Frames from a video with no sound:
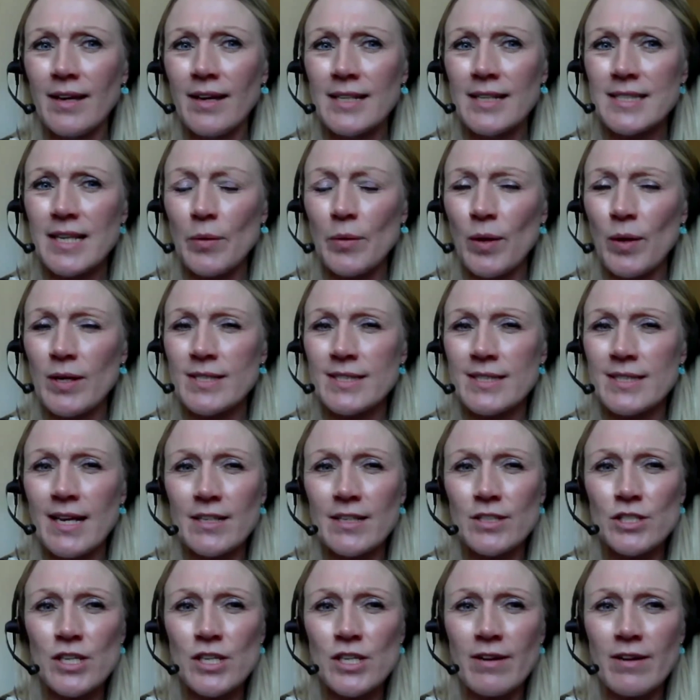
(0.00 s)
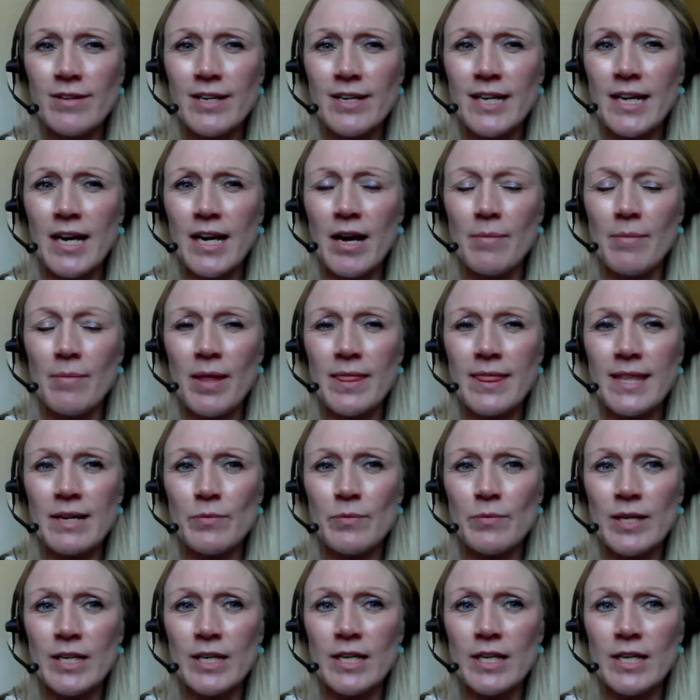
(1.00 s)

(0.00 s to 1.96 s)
Is that worth saying, Sherry? I think we,